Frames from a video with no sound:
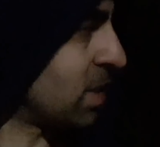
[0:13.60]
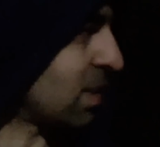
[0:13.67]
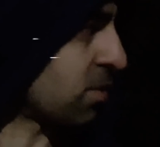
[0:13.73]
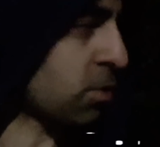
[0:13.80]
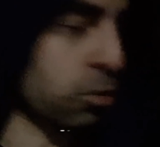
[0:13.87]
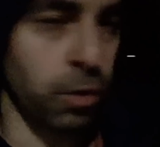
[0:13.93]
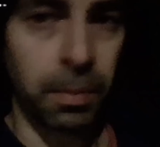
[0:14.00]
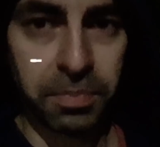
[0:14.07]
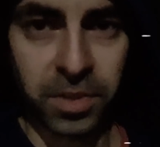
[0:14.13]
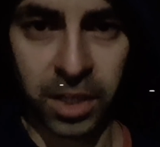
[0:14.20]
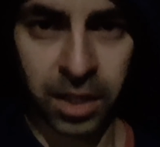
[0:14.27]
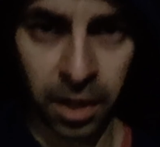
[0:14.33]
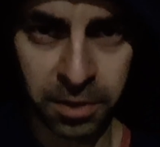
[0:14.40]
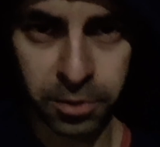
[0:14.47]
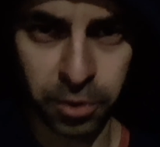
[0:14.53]
has gripped the
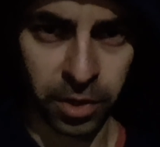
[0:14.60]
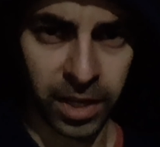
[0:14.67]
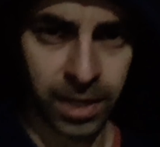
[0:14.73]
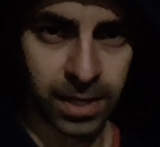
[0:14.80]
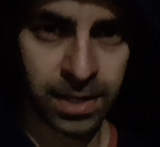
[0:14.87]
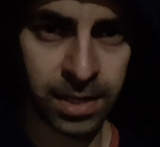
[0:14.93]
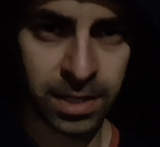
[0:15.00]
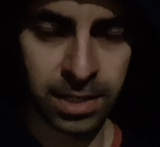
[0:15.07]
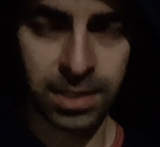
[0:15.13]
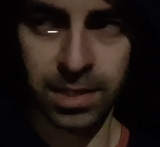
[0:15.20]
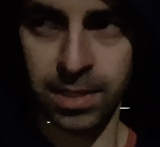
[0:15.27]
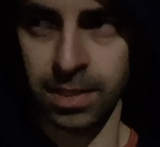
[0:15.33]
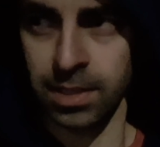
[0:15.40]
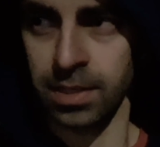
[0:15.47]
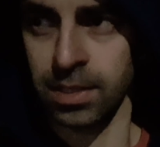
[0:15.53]
country.
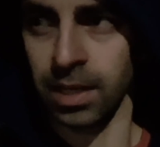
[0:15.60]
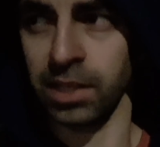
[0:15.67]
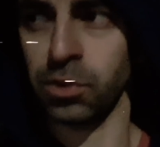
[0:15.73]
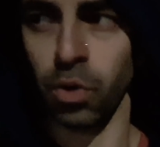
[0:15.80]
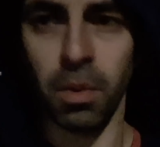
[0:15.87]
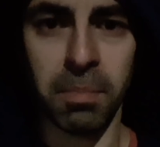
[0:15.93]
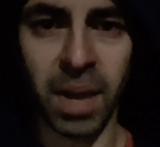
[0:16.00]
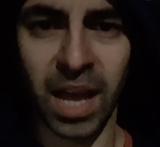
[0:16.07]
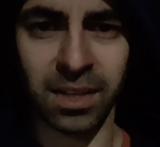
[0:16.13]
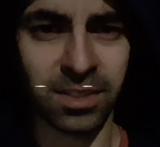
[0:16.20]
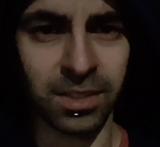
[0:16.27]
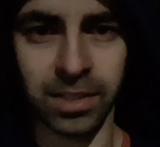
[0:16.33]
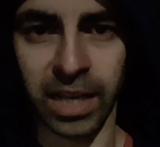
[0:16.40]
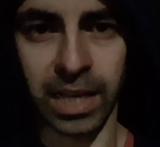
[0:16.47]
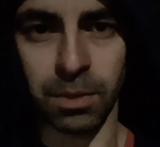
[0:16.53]
I saw a man
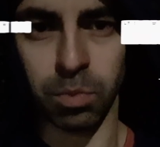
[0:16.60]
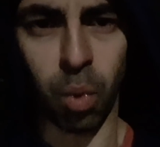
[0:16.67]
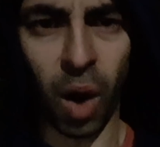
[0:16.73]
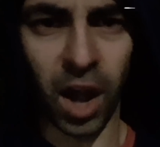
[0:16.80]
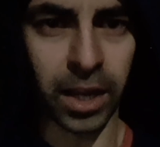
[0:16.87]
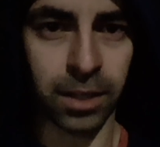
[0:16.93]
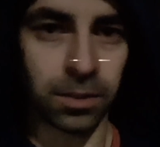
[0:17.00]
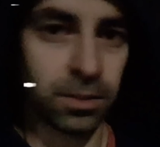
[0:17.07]
today, wild,